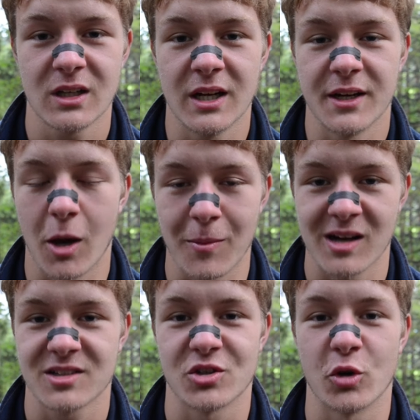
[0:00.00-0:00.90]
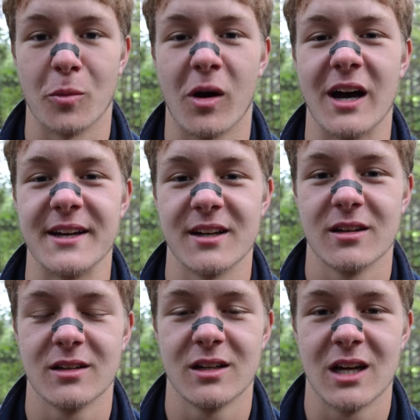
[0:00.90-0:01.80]
Now master your mind,
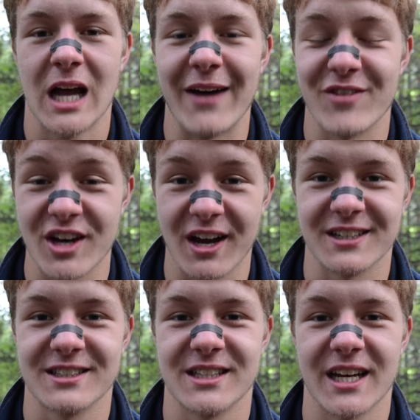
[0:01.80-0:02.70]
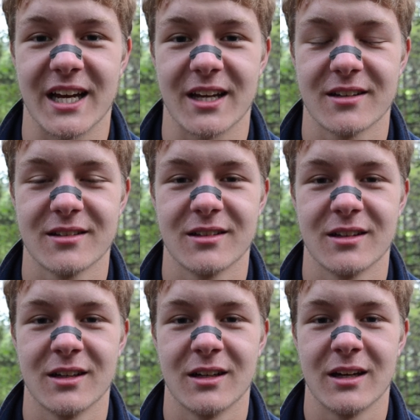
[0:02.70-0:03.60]
have a nice day,
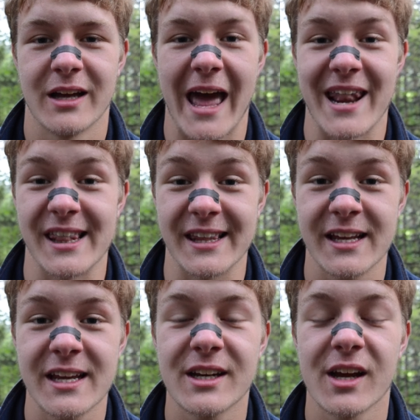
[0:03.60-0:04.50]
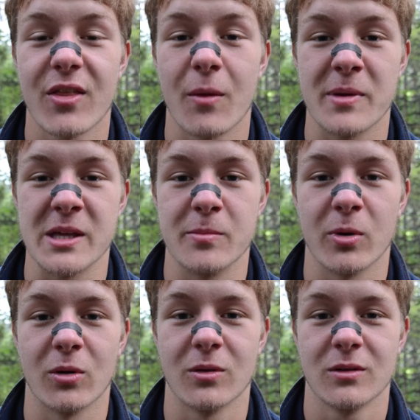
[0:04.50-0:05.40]
and lead the
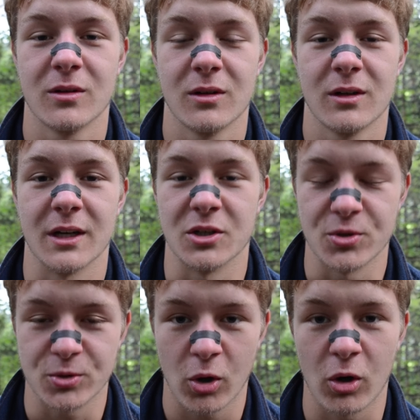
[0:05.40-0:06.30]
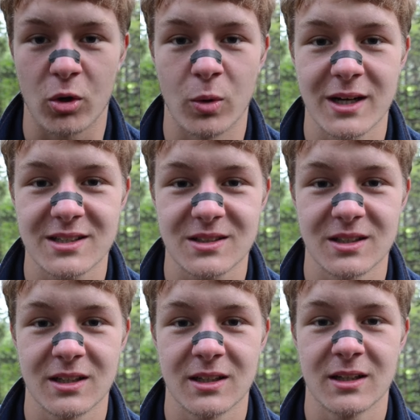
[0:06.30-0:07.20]
people into conquest
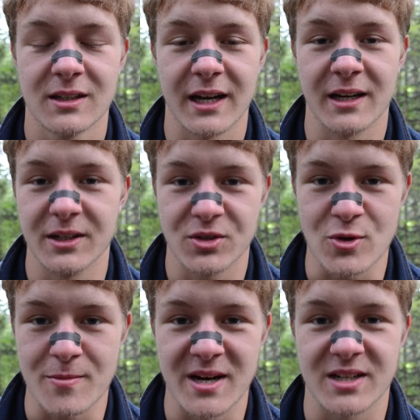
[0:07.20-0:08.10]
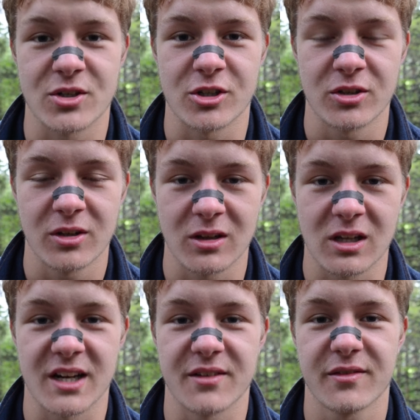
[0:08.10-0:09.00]
and into a better
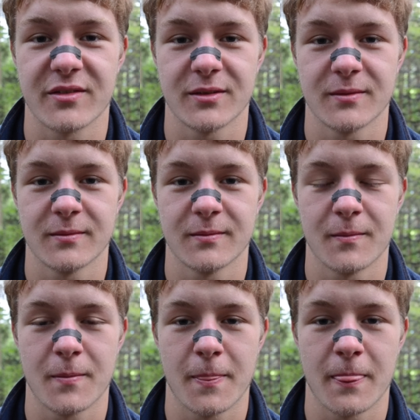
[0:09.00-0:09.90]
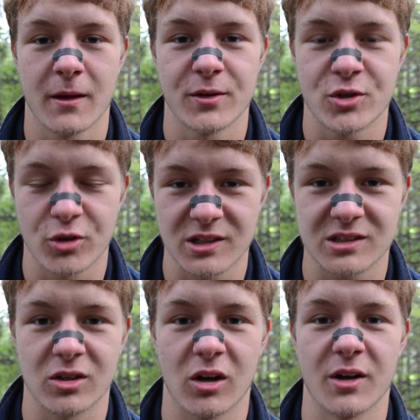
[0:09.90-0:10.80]
life. Trust
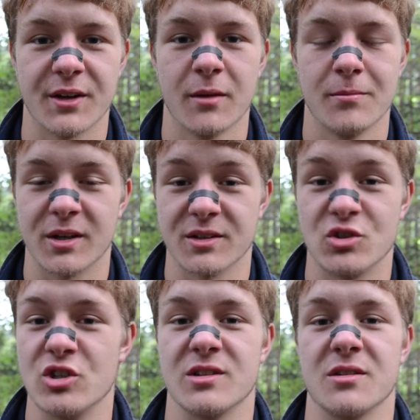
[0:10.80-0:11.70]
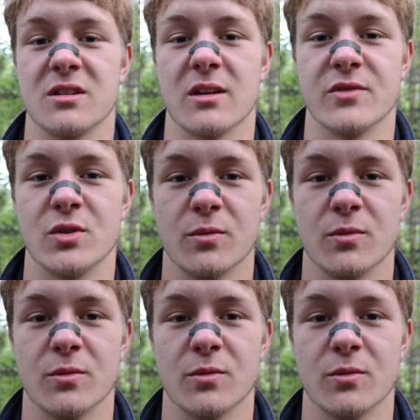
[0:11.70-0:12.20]
God because Jesus loves you.